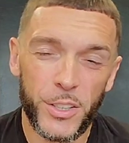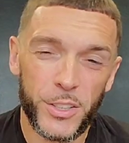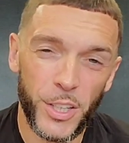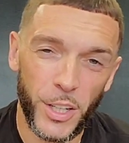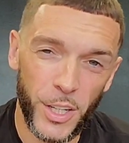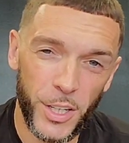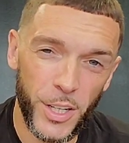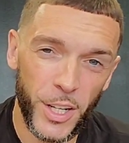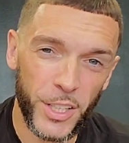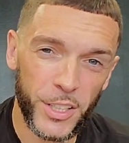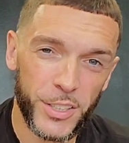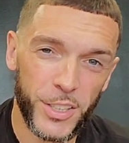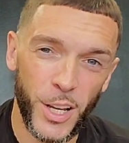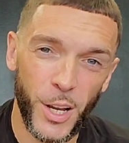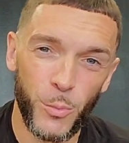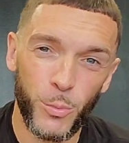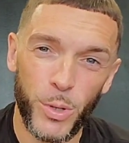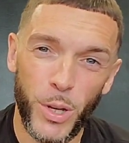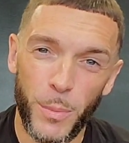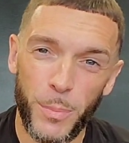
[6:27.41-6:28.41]
Till the next
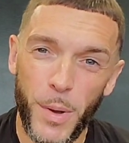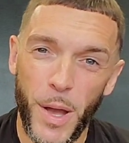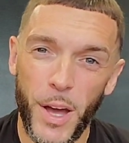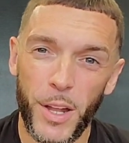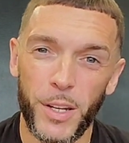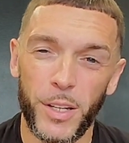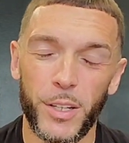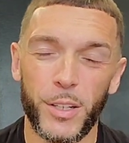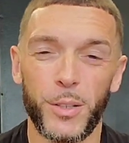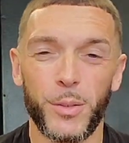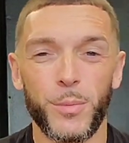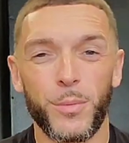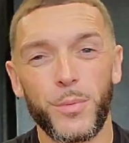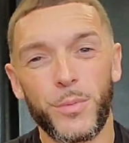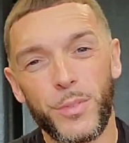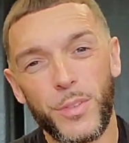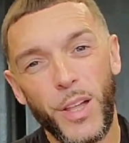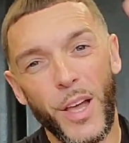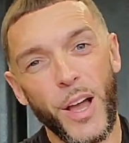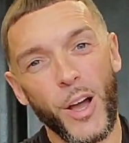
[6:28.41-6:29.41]
time we up out of here.
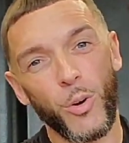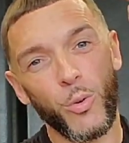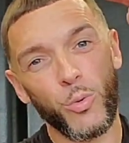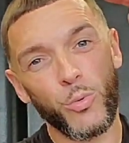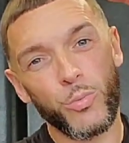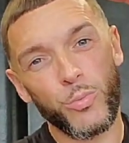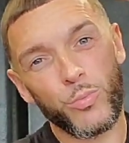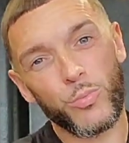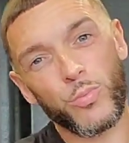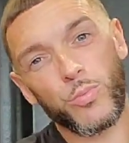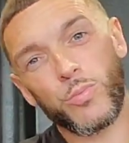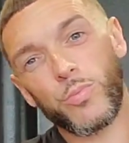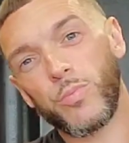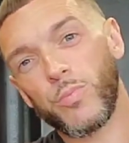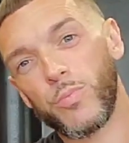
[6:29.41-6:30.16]
Out.